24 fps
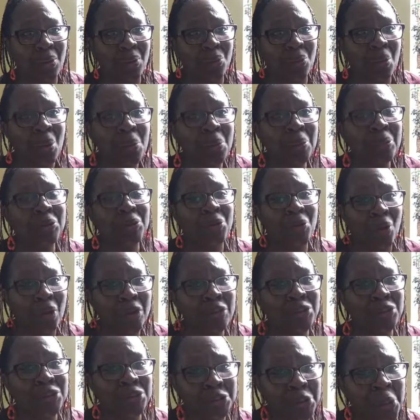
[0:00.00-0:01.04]
What would
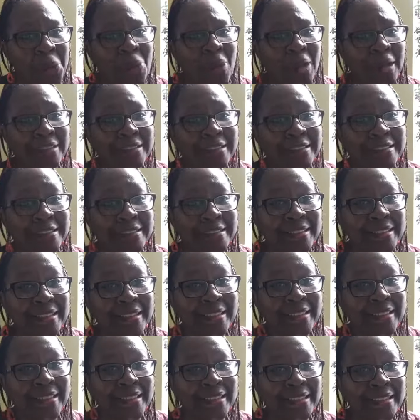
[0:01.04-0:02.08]
God show us?
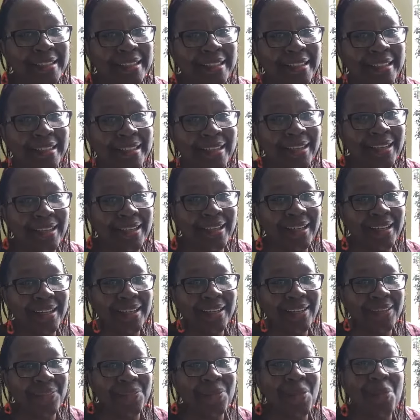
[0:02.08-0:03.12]

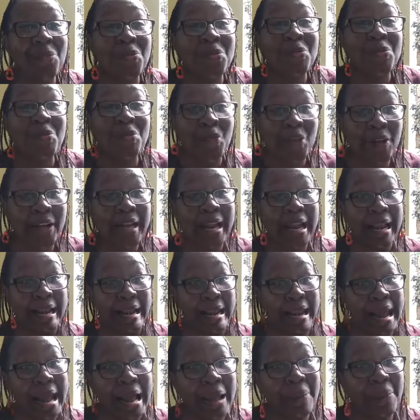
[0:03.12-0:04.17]
What would God
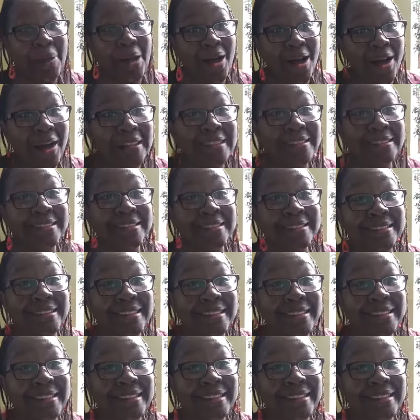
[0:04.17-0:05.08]
allow us